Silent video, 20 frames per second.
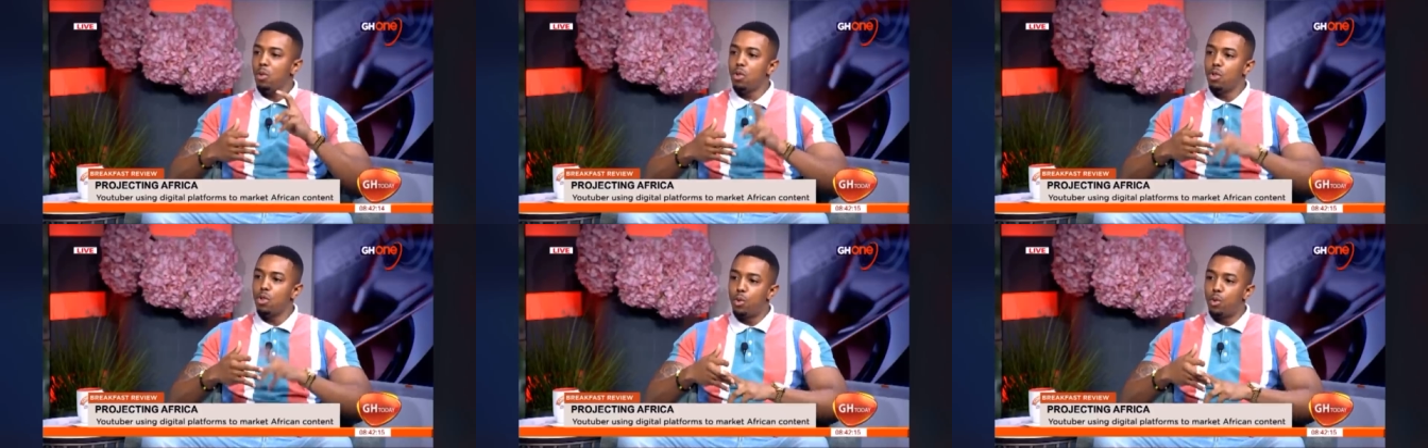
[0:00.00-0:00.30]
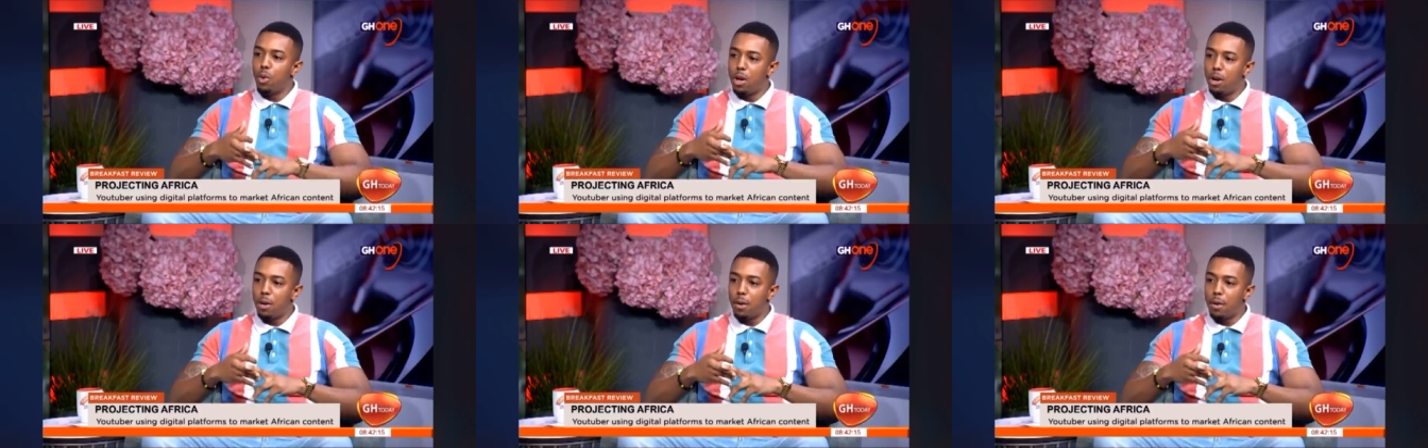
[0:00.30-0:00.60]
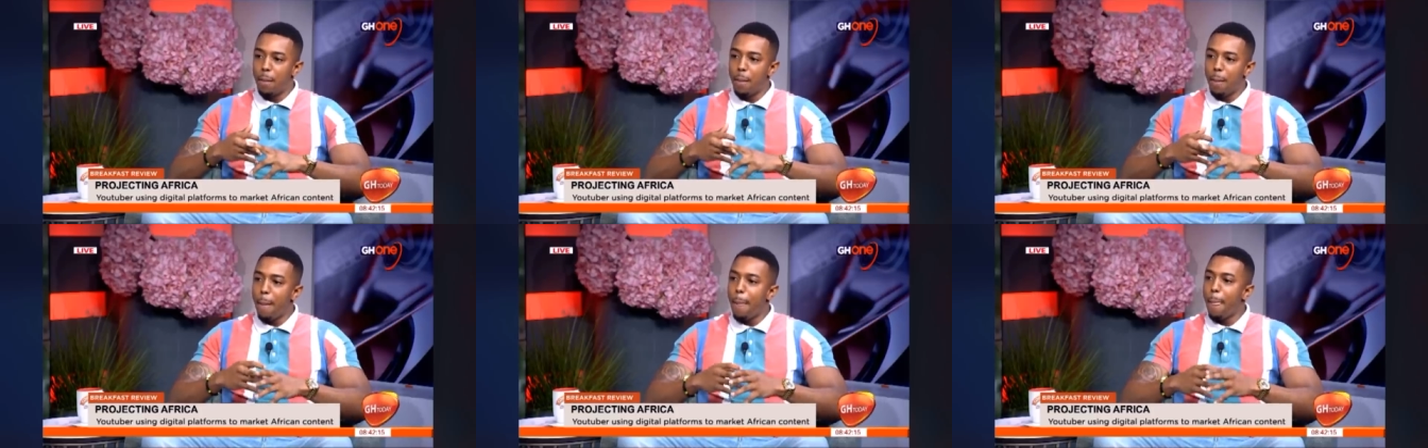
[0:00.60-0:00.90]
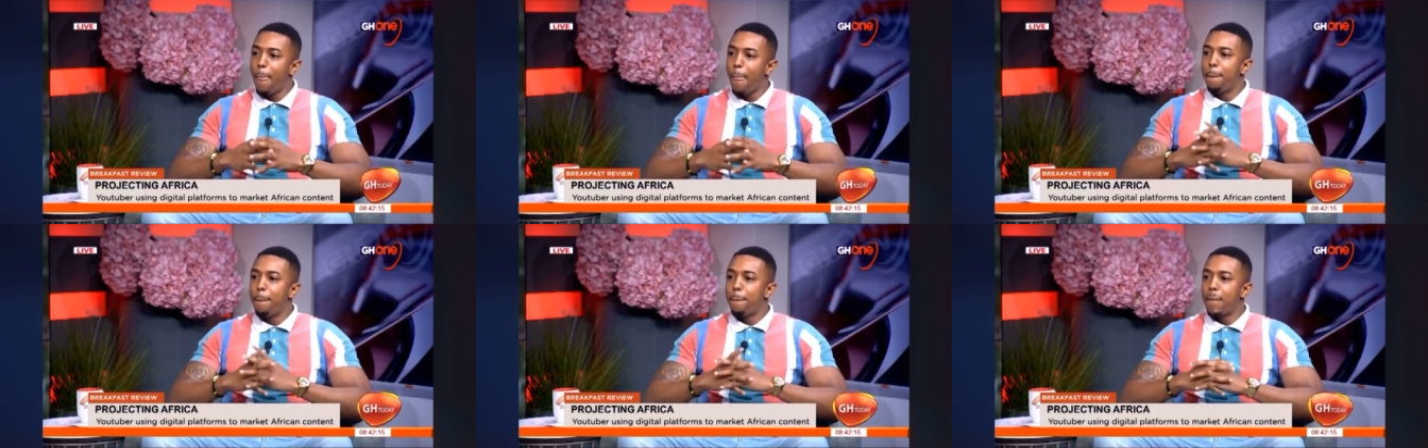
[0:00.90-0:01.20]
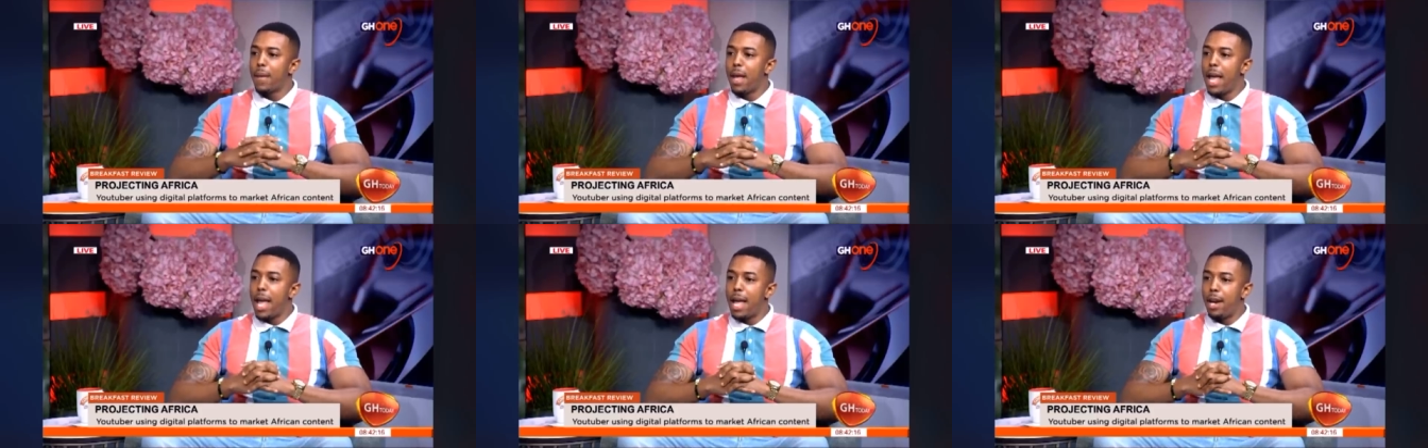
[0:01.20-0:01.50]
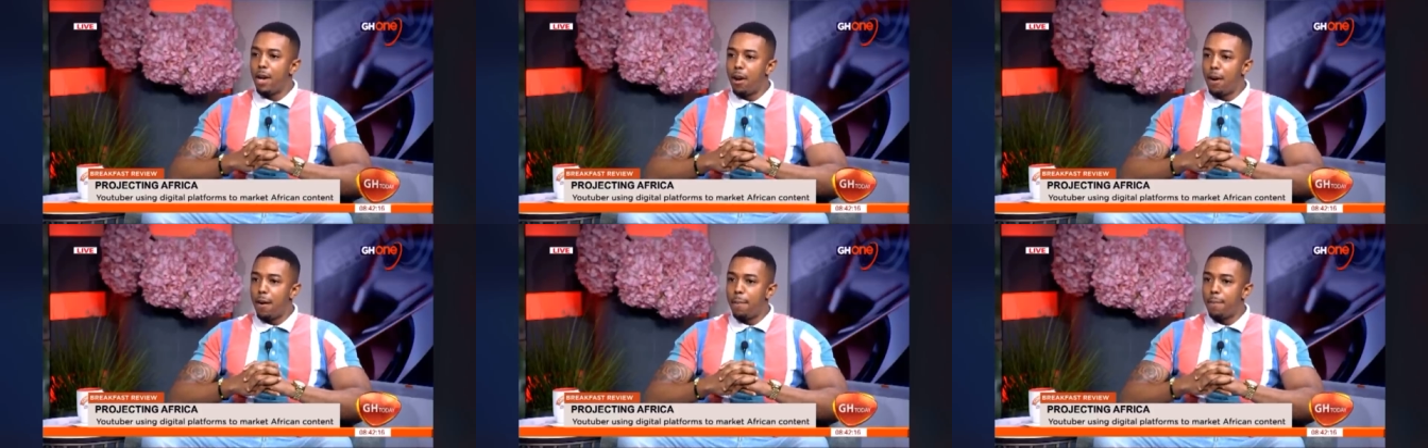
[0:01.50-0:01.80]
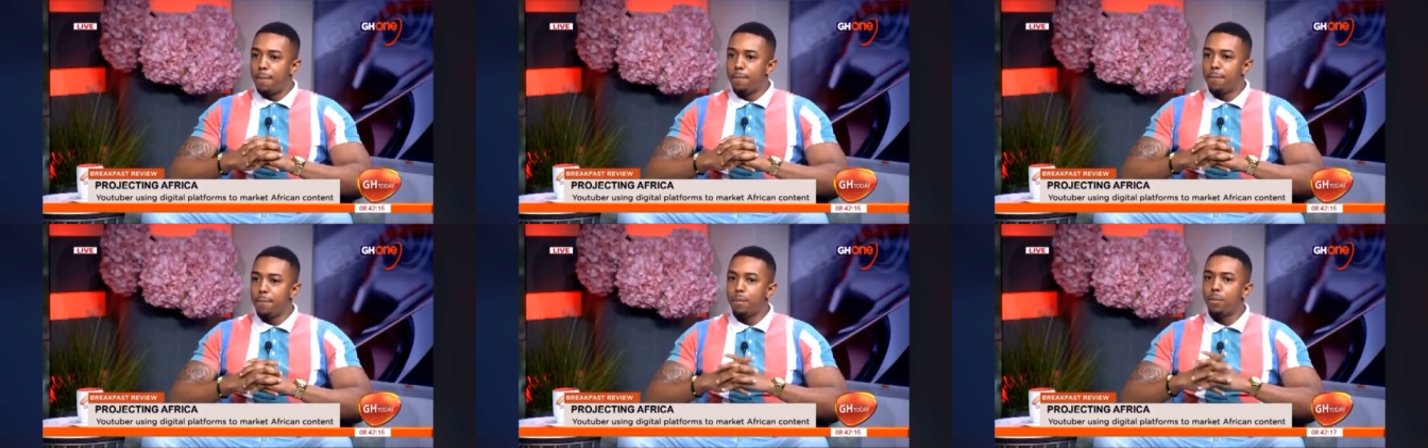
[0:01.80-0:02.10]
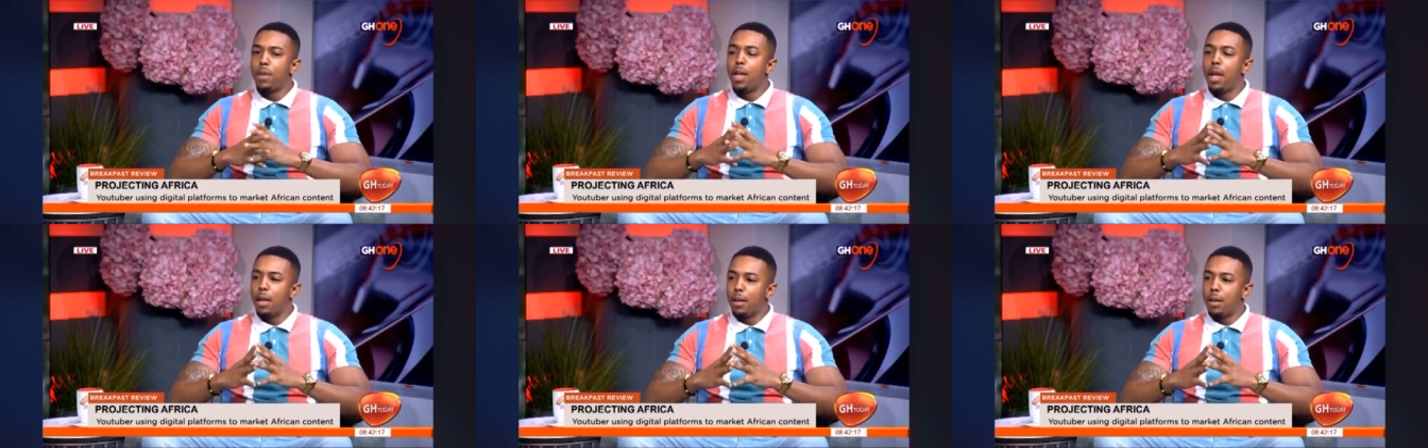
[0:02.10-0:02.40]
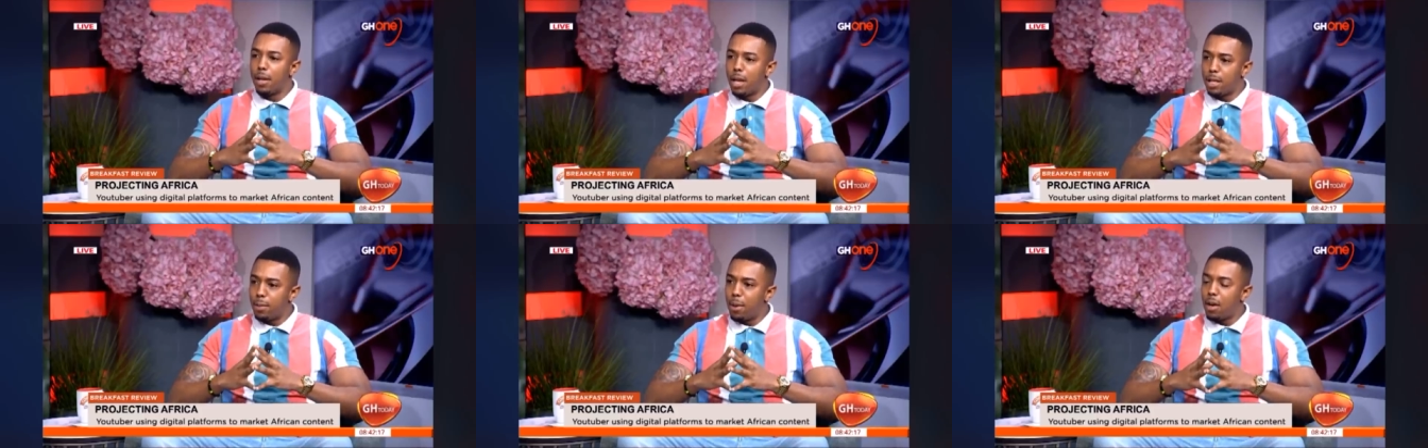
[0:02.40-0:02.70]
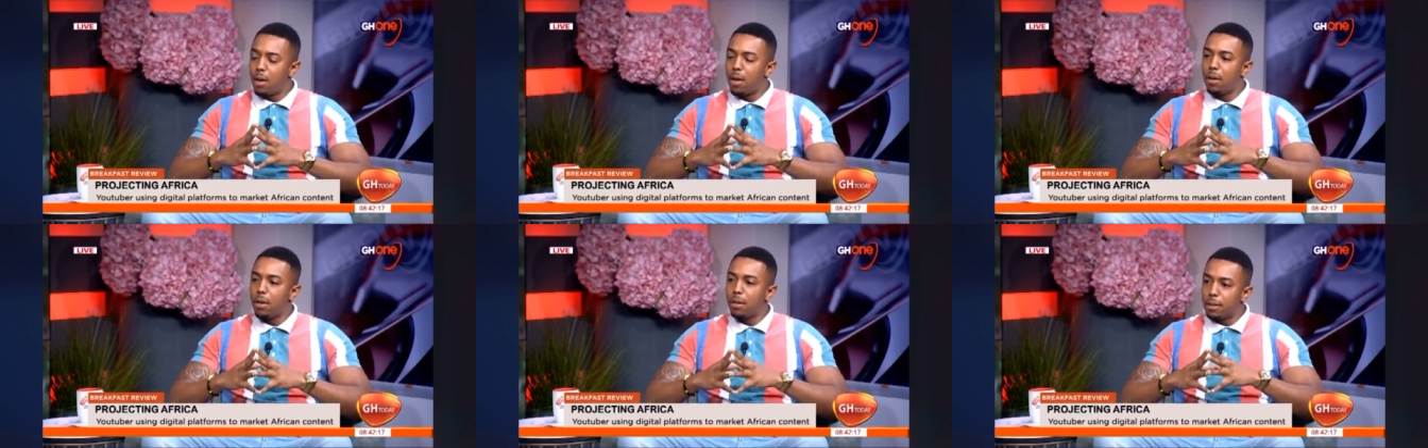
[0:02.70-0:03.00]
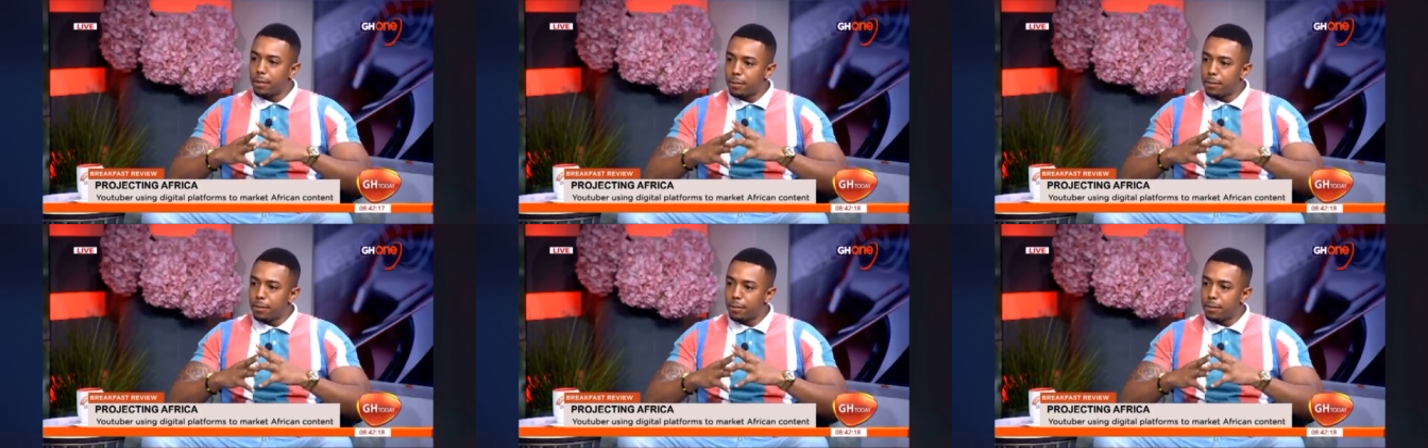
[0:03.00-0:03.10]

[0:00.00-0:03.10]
Twitter, and um yeah, that's about it.